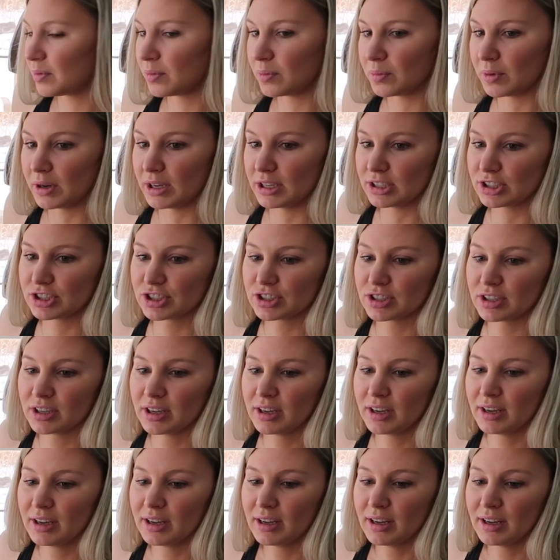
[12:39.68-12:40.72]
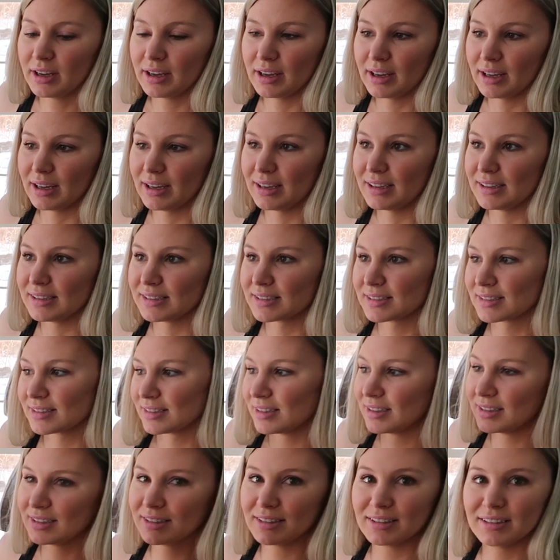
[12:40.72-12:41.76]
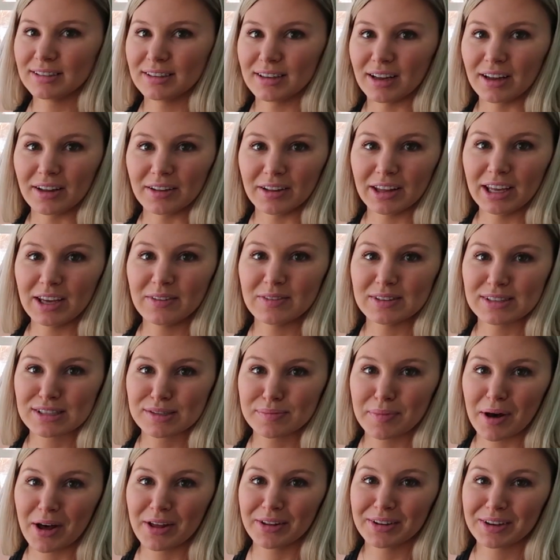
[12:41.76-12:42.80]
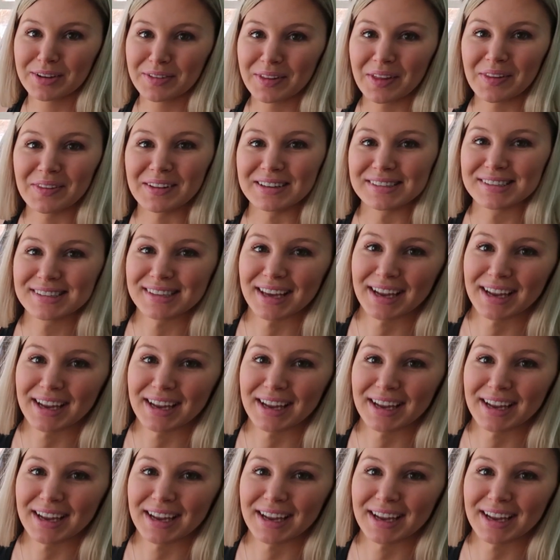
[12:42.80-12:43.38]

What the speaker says: which is even smaller than this